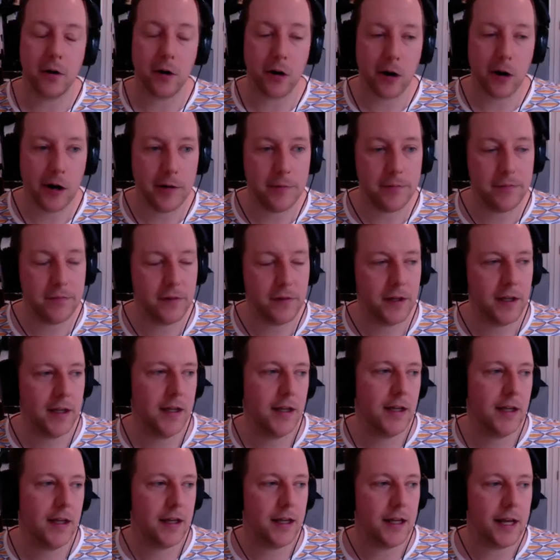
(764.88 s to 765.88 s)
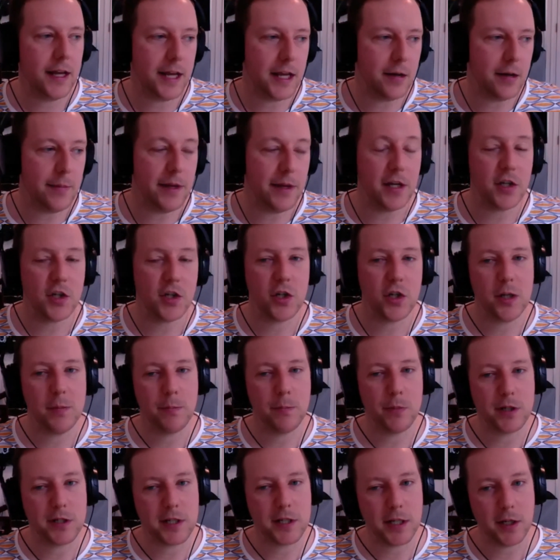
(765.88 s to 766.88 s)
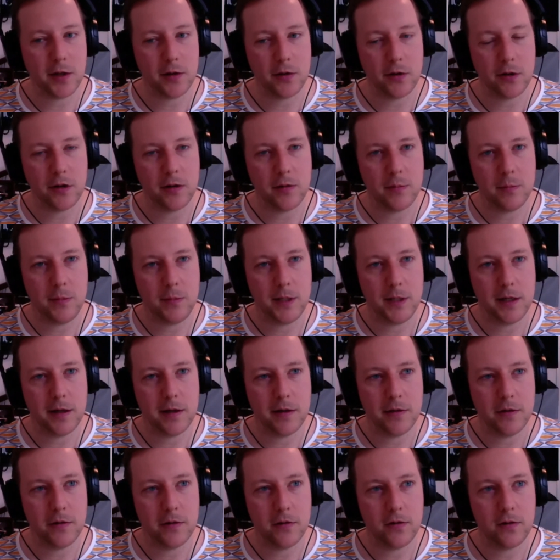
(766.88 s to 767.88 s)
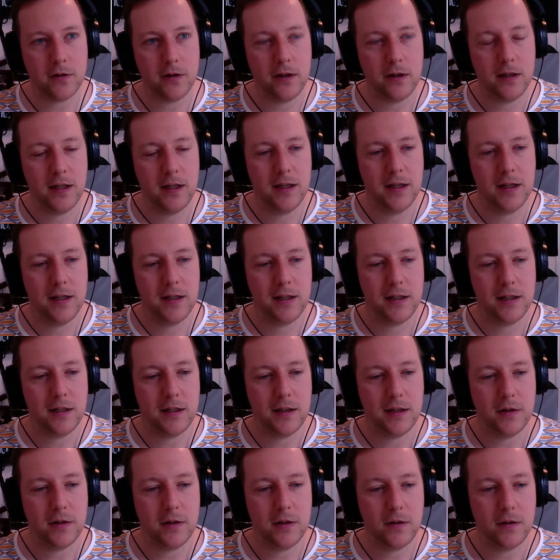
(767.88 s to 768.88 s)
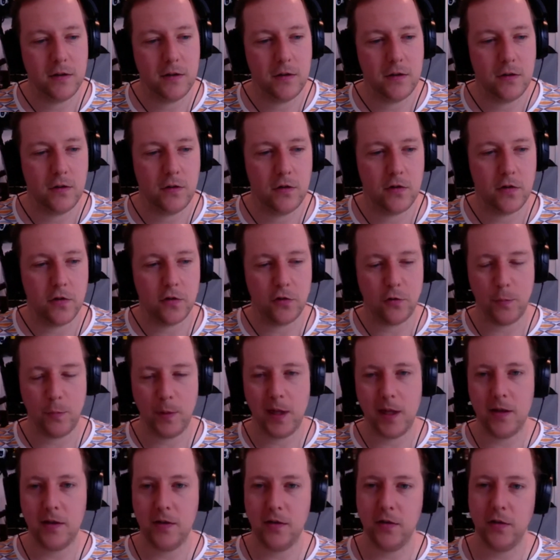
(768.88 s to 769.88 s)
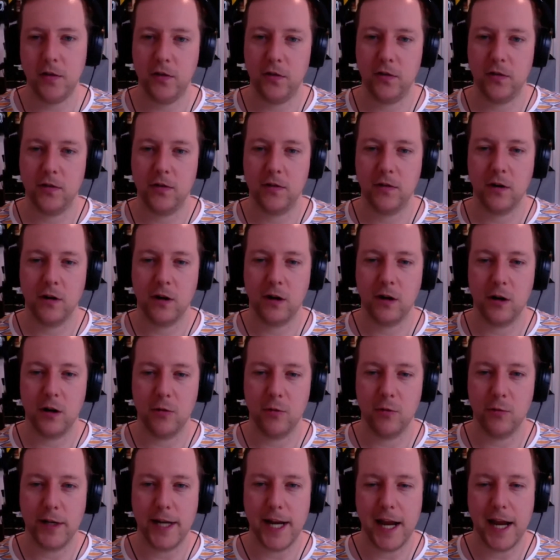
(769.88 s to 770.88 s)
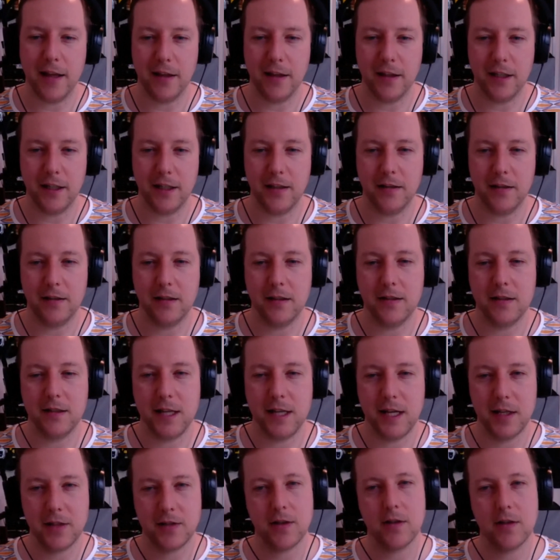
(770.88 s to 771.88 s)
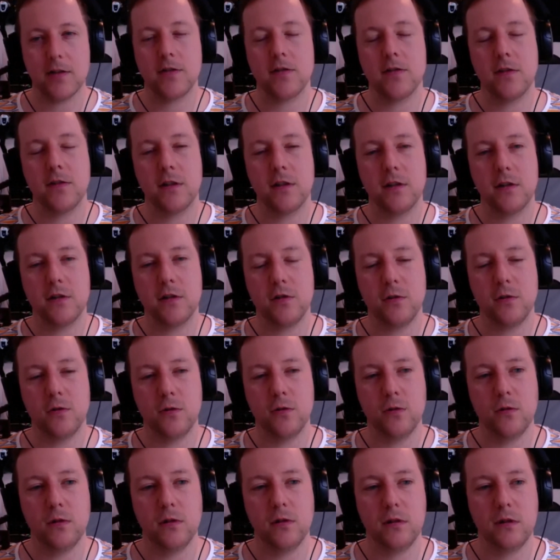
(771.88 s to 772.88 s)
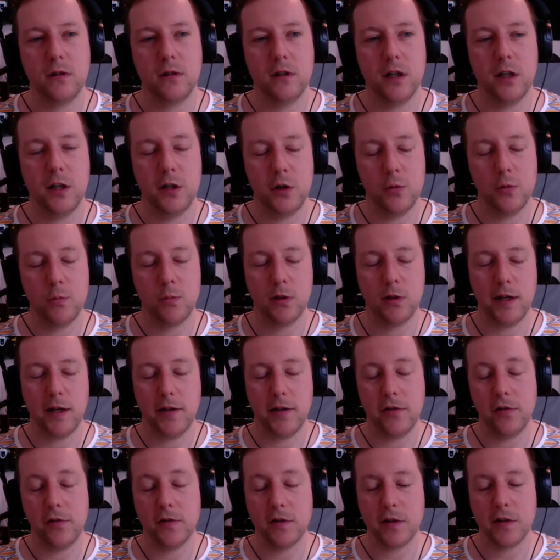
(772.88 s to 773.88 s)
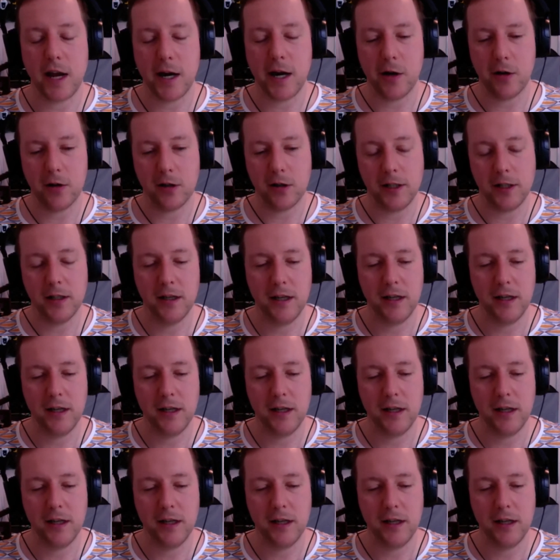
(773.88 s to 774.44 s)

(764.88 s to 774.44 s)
art and animation in particular, because it suspends our reality and takes us into a new place entirely.